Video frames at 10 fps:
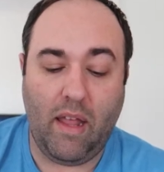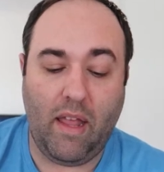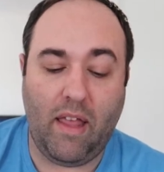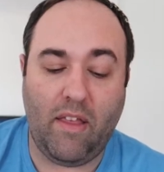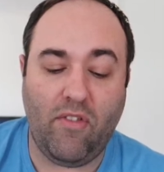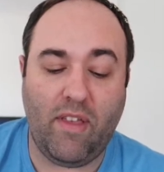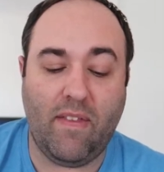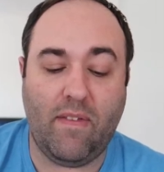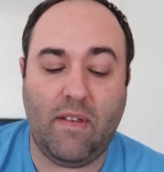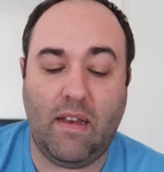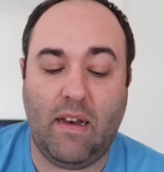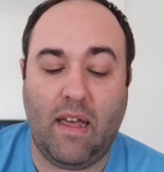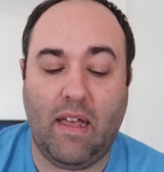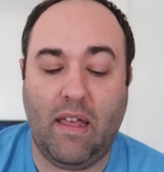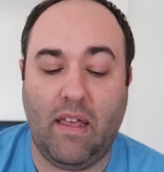and she gets
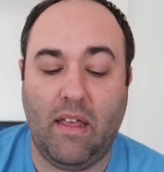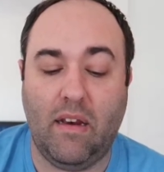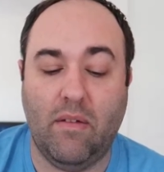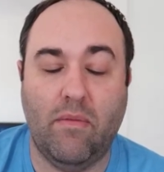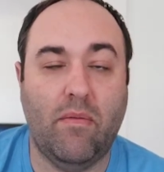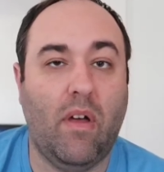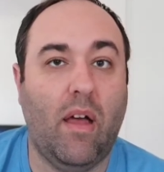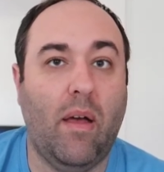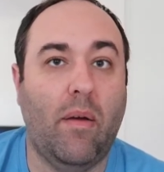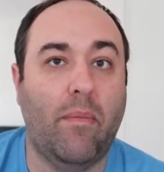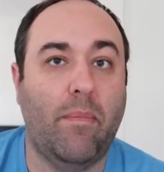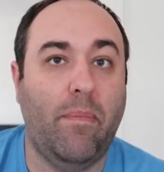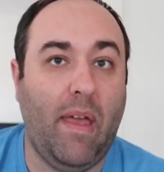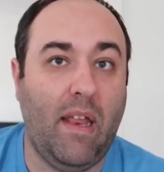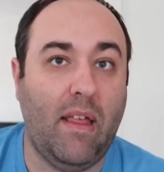denied um,
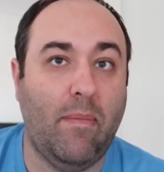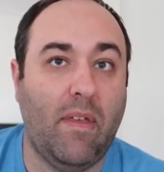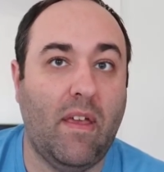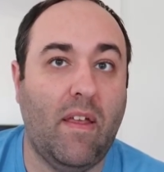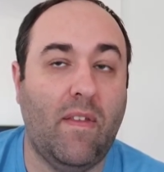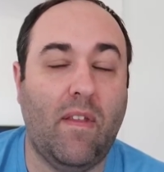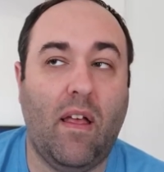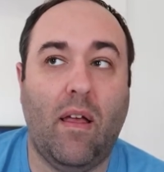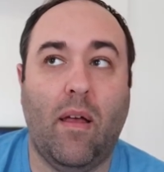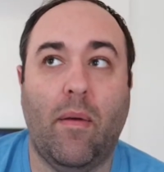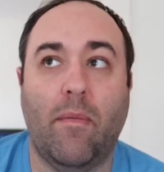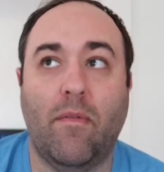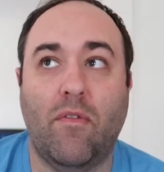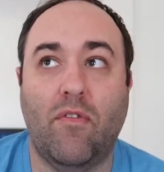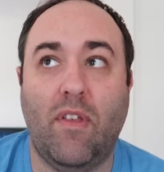betting because
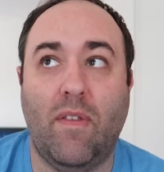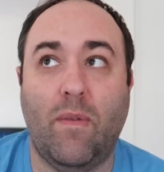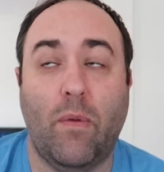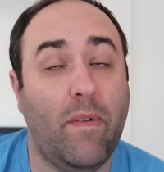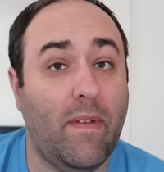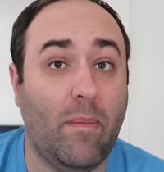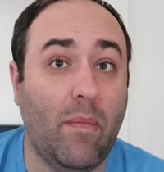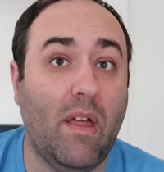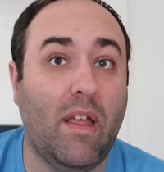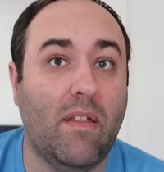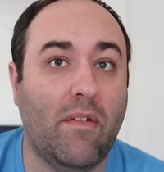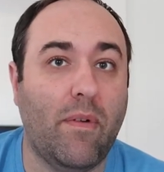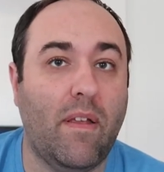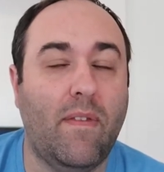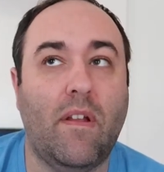um, she's losing money left,
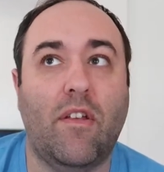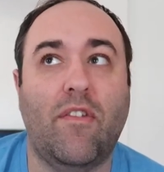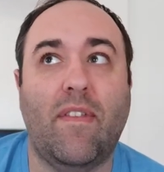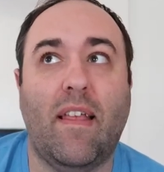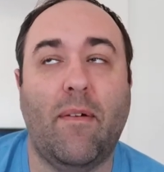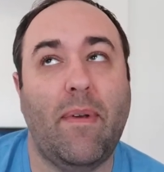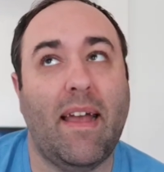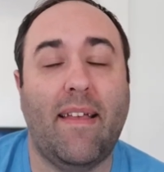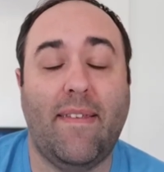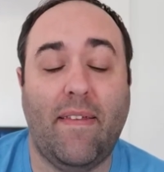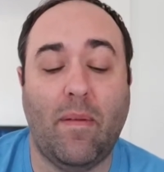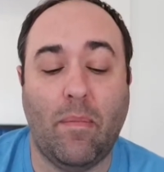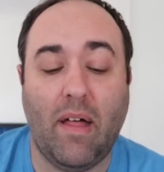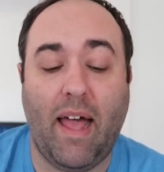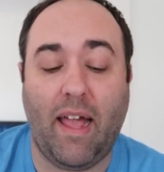right, and center. She's like, we gotta stay in the
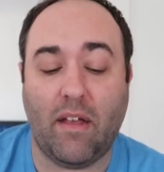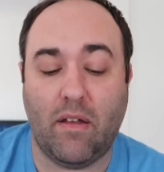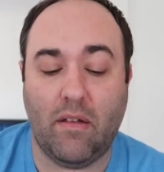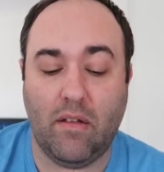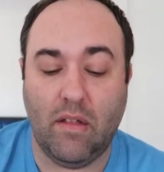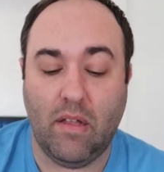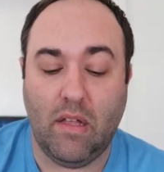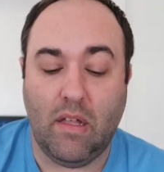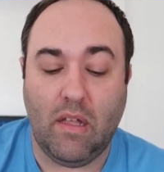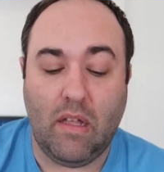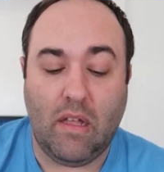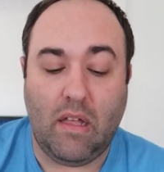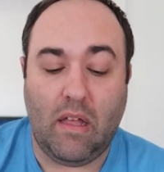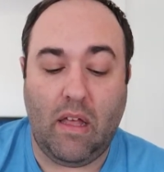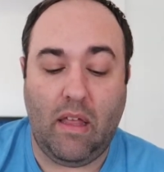black.
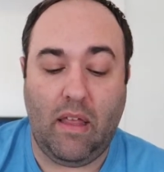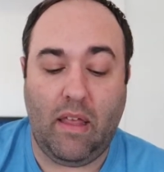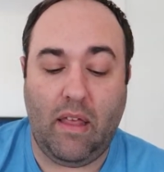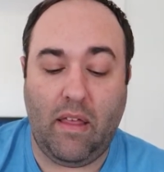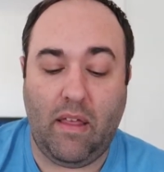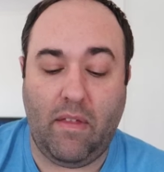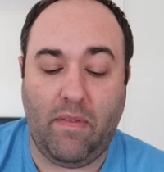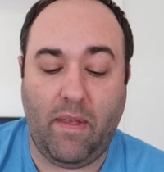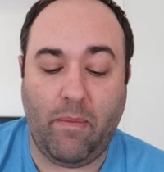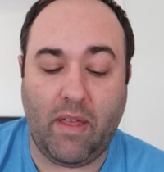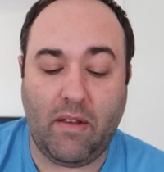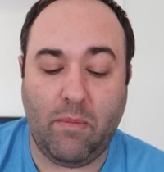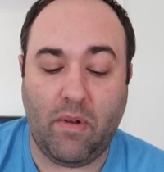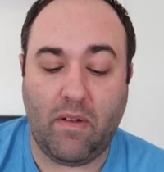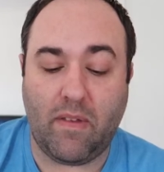And then we cut to
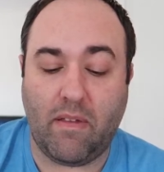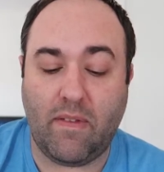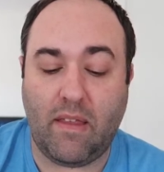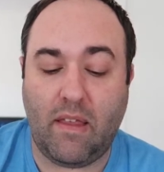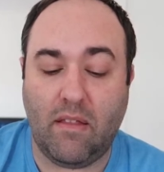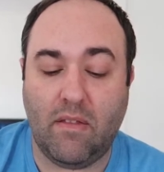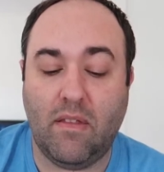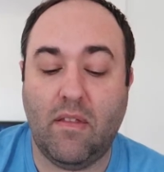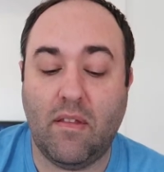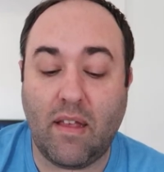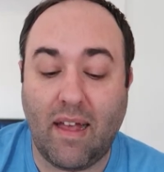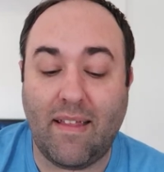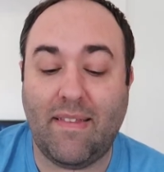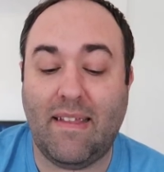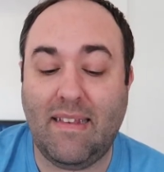where it's Constantine,
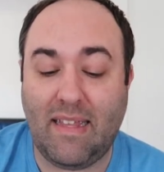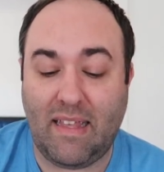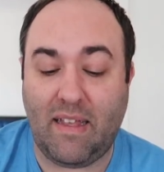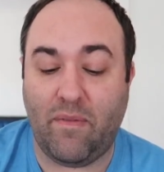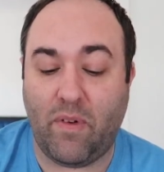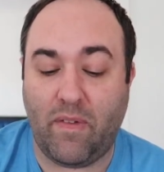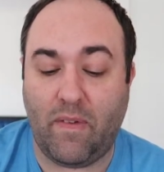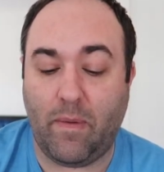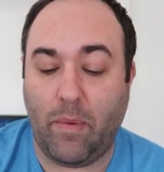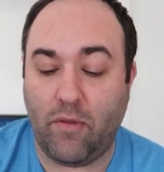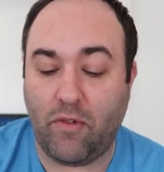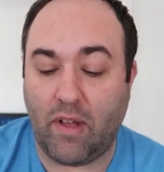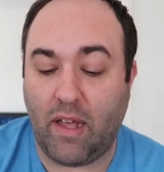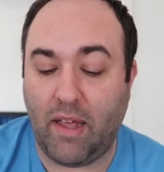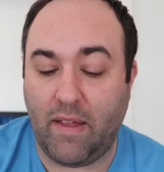Constantine versus the
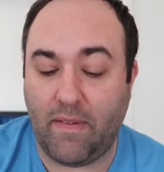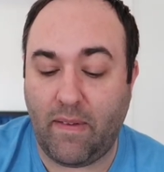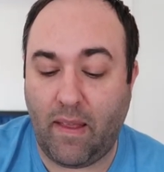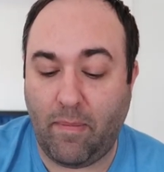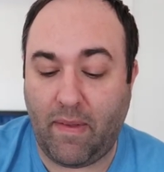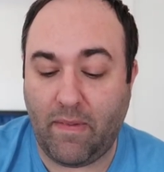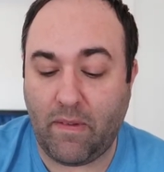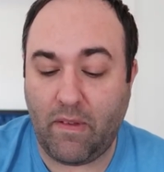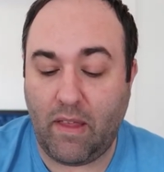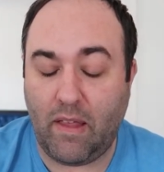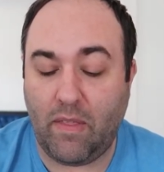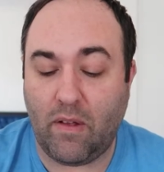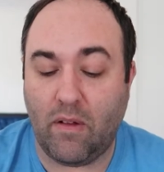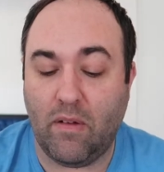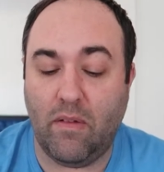Poltergeist, and basically the
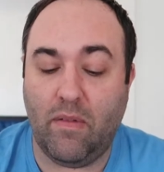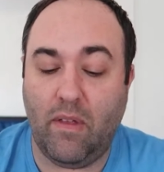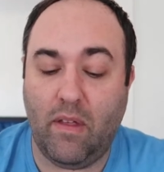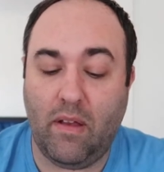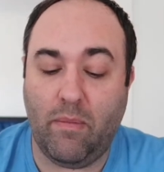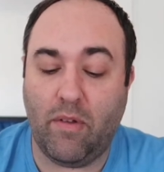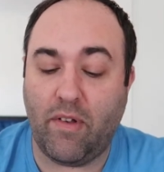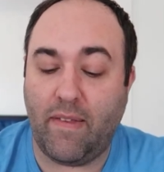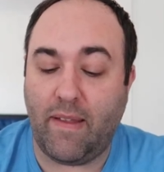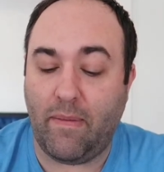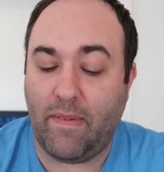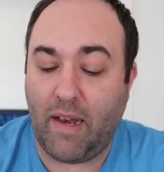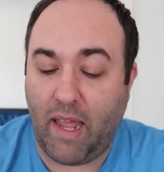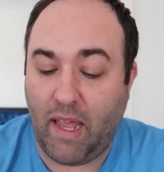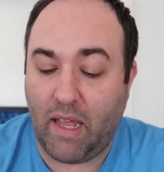girl, the Poltergeist name is
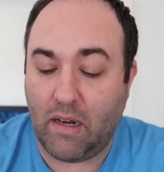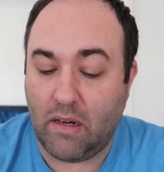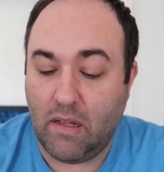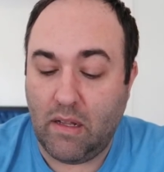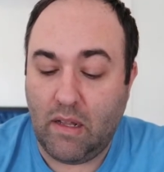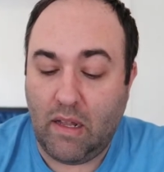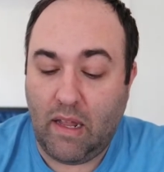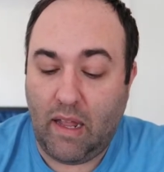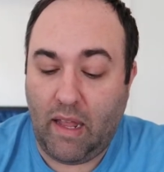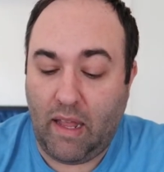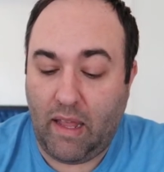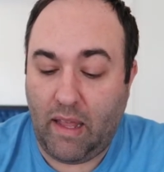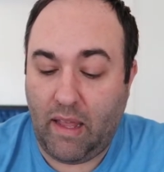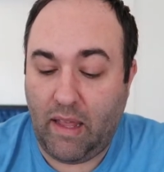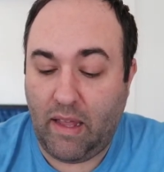Nat,
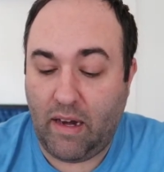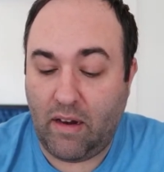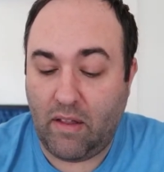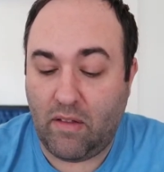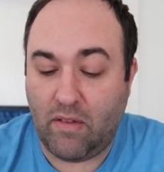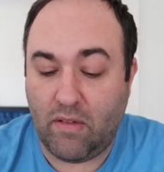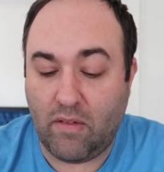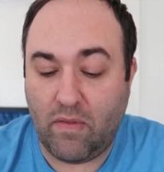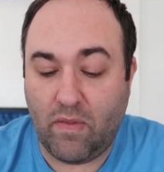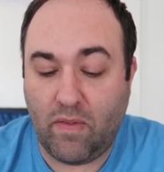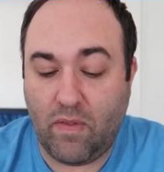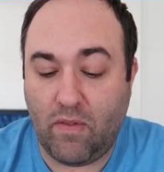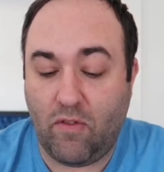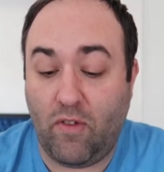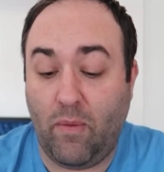and
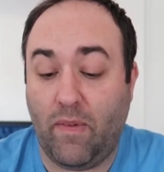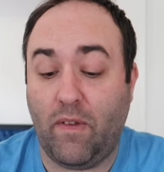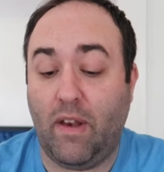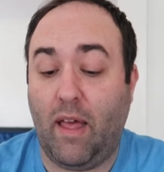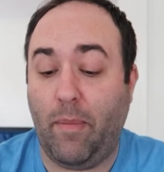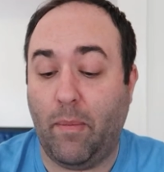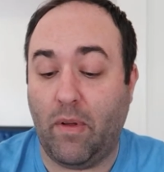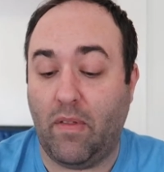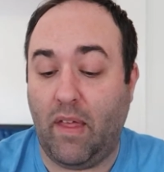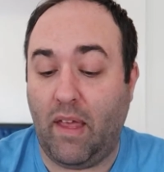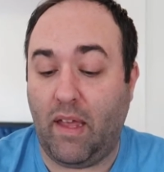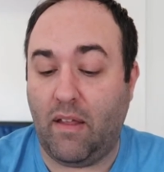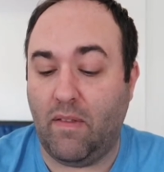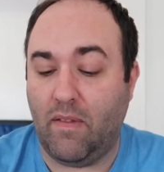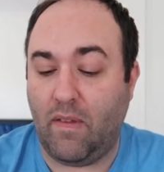she wants to go down memory
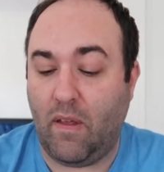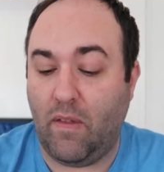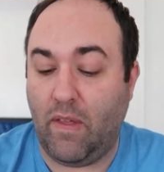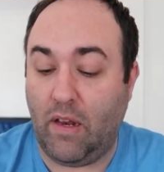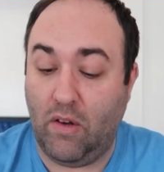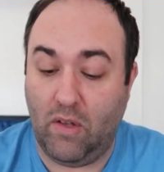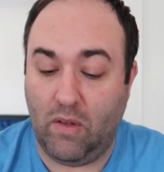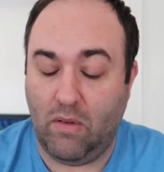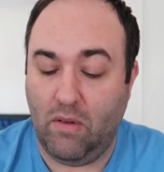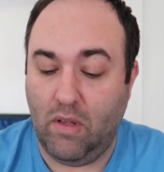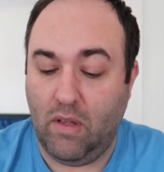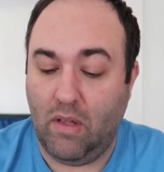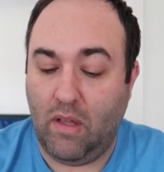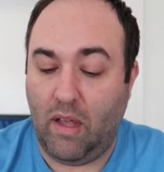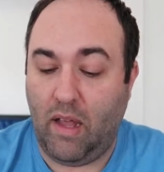lane, so they do.
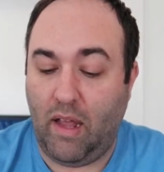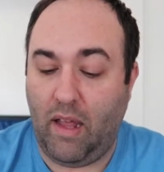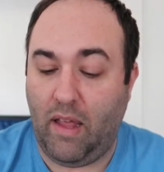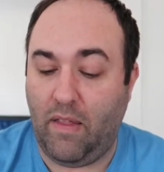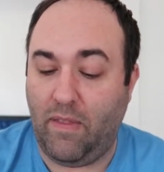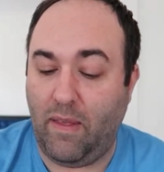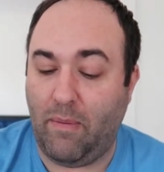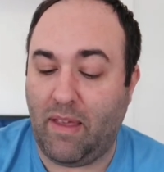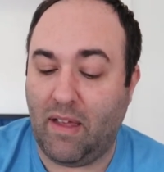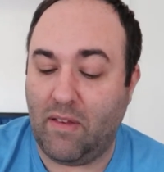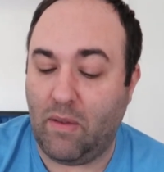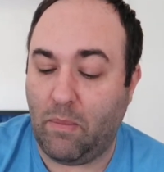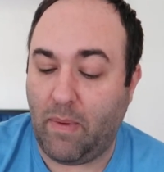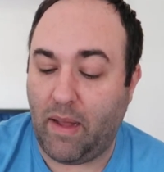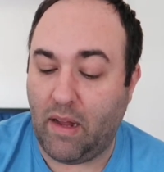And then we cut to
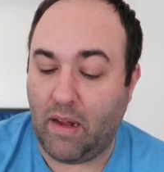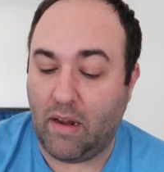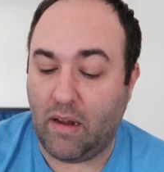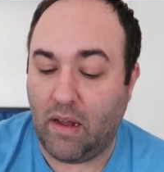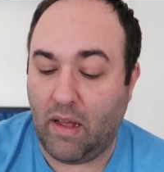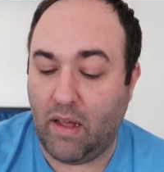where